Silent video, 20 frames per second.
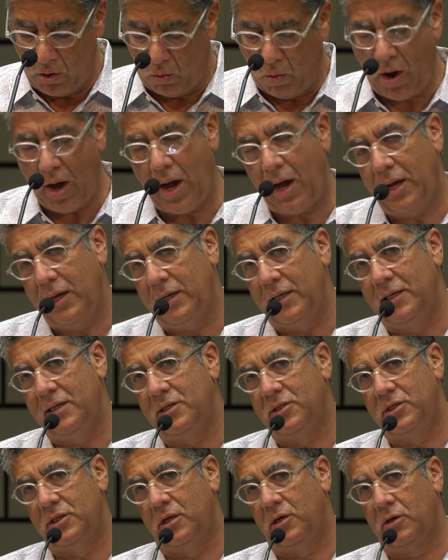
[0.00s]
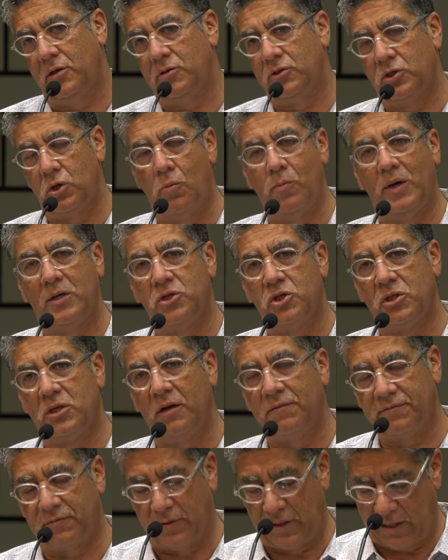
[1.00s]
Why is there so much
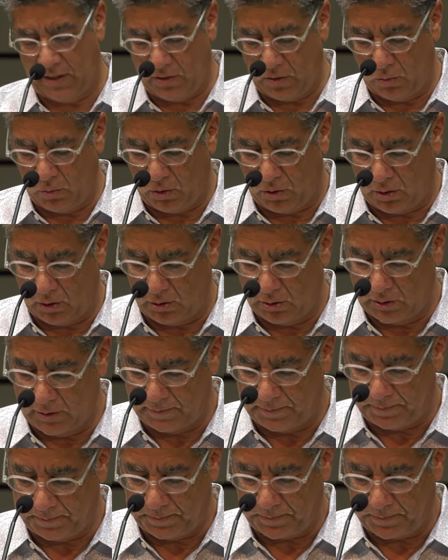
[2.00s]
suffering in the world?